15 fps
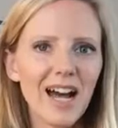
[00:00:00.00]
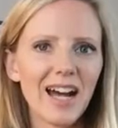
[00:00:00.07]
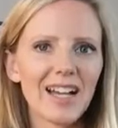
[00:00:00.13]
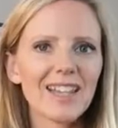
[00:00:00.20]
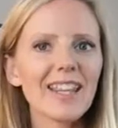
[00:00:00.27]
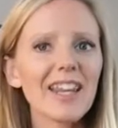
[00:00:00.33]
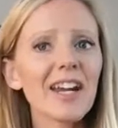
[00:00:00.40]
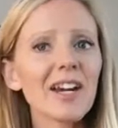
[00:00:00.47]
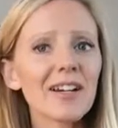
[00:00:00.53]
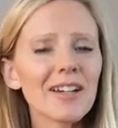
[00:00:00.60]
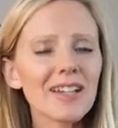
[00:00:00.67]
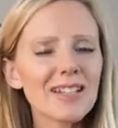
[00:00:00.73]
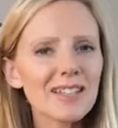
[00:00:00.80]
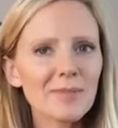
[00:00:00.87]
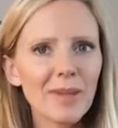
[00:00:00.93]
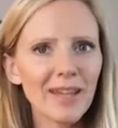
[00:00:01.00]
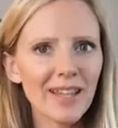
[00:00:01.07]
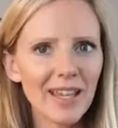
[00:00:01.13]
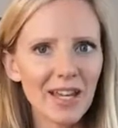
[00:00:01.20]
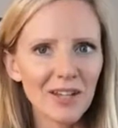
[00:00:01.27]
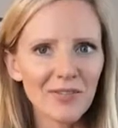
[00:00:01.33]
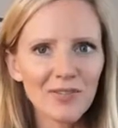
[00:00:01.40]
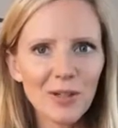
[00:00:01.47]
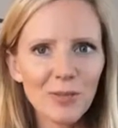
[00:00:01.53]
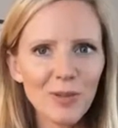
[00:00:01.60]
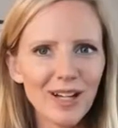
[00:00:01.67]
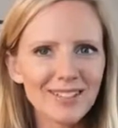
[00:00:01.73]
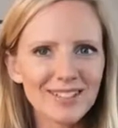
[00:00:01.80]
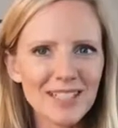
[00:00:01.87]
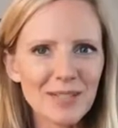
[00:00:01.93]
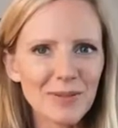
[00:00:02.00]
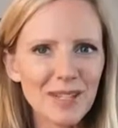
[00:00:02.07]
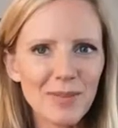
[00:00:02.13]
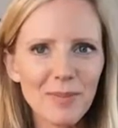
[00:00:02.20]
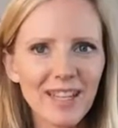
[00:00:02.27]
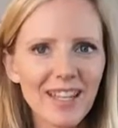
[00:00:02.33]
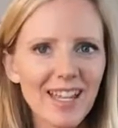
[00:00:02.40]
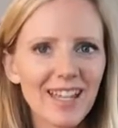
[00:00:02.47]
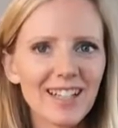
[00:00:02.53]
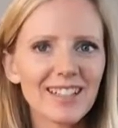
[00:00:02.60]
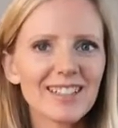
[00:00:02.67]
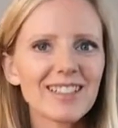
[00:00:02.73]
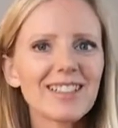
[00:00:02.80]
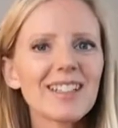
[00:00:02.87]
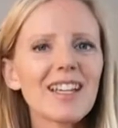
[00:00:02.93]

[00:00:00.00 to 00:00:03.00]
Hi there, it's Mayanne from Wellness with Mayanne.